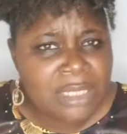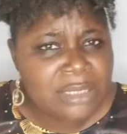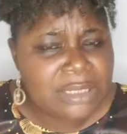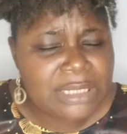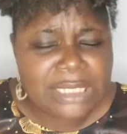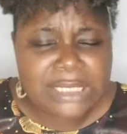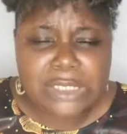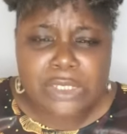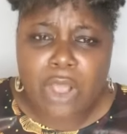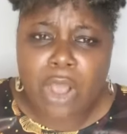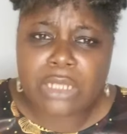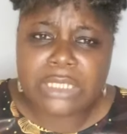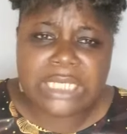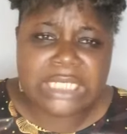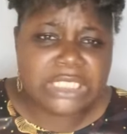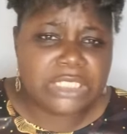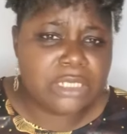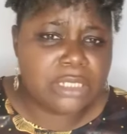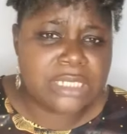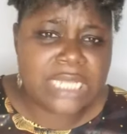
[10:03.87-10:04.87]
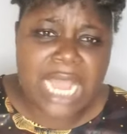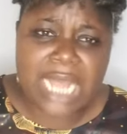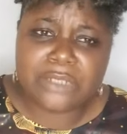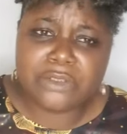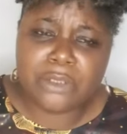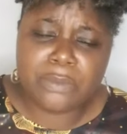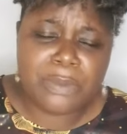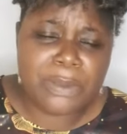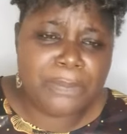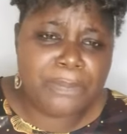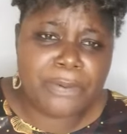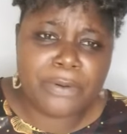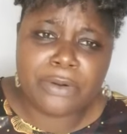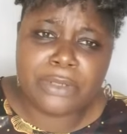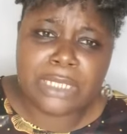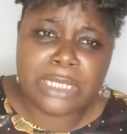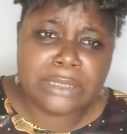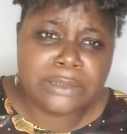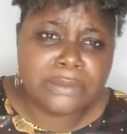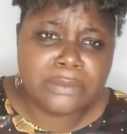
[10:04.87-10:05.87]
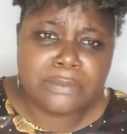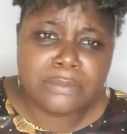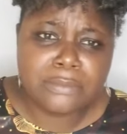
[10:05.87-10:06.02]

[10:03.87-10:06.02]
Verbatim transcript: This connection cannot be broken.